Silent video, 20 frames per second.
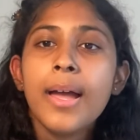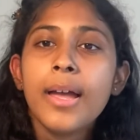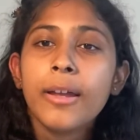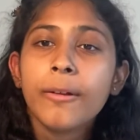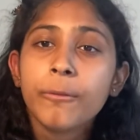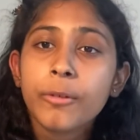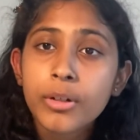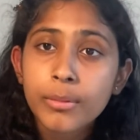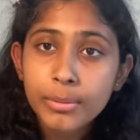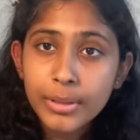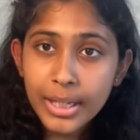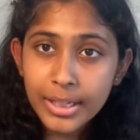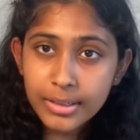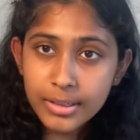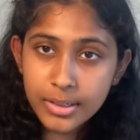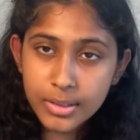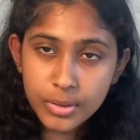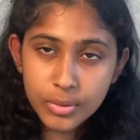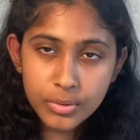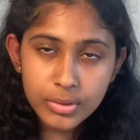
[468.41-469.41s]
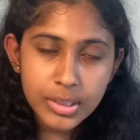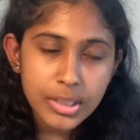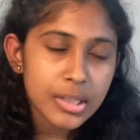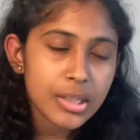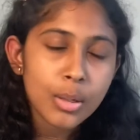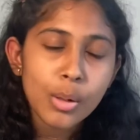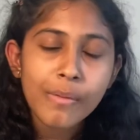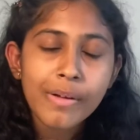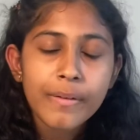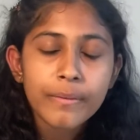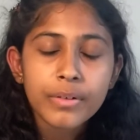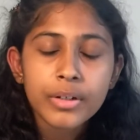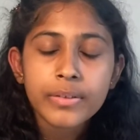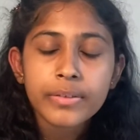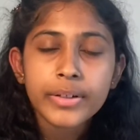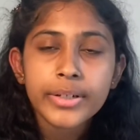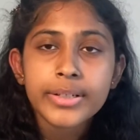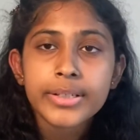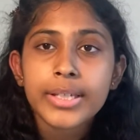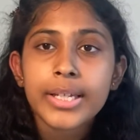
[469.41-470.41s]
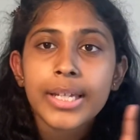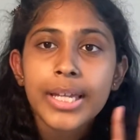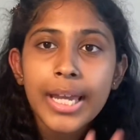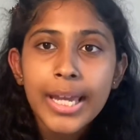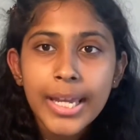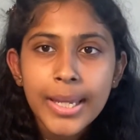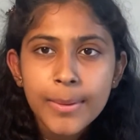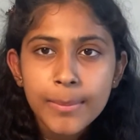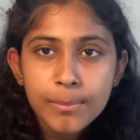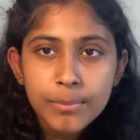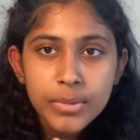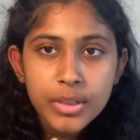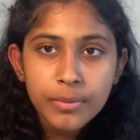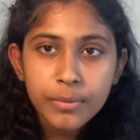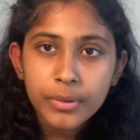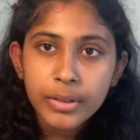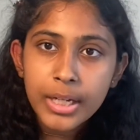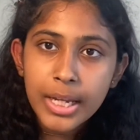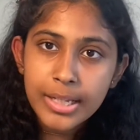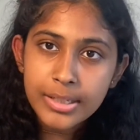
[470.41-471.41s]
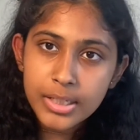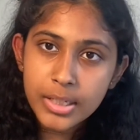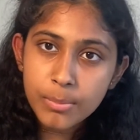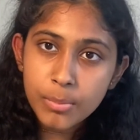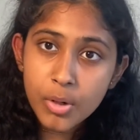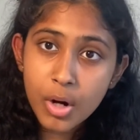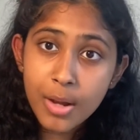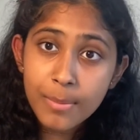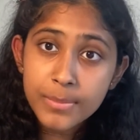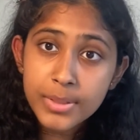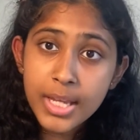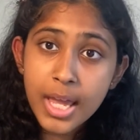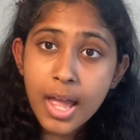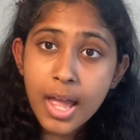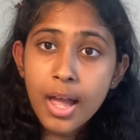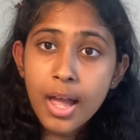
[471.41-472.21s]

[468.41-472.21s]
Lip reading: If you're applying to UCs, however, there's like 8 different essay prompts,